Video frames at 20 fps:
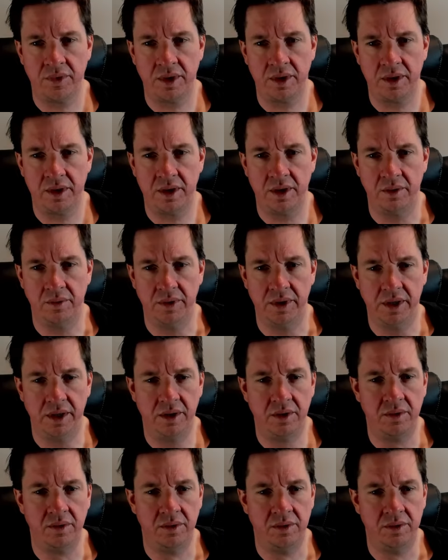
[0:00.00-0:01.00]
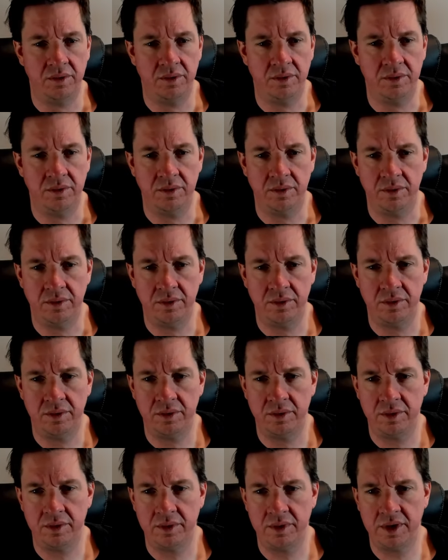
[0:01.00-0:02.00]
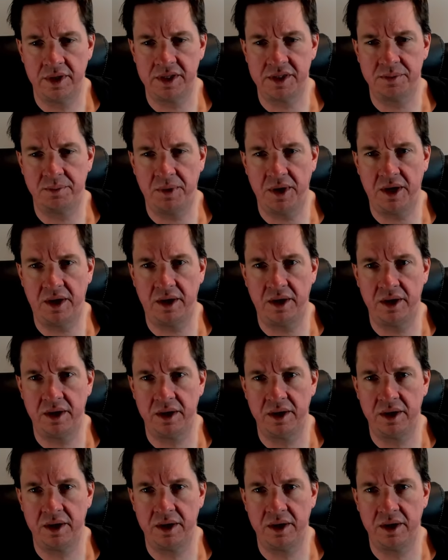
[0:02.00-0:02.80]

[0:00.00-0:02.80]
There we go. That's better.